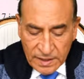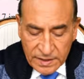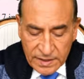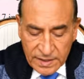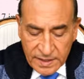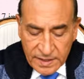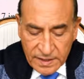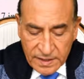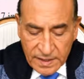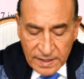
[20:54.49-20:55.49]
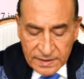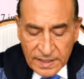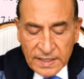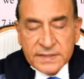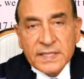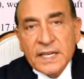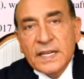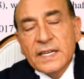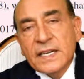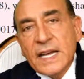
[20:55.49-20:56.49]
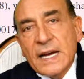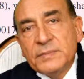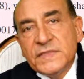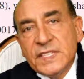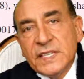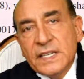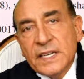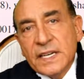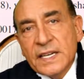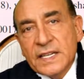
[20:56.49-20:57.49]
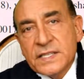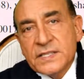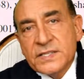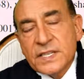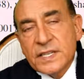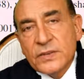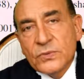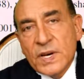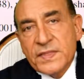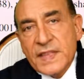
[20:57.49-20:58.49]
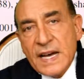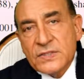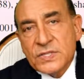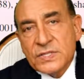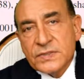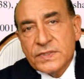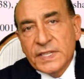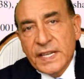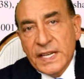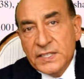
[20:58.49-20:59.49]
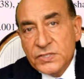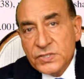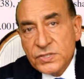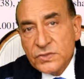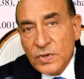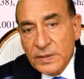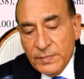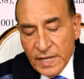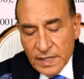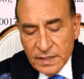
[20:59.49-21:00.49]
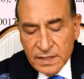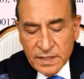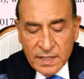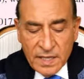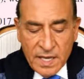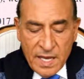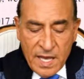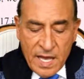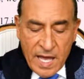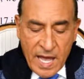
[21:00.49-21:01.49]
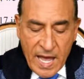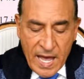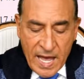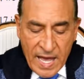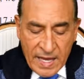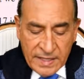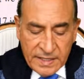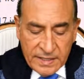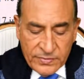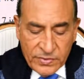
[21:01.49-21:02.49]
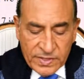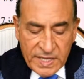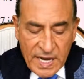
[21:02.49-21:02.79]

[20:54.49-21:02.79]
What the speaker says: the delta cap D is 1/1000th of an inch, 1 mil. And for the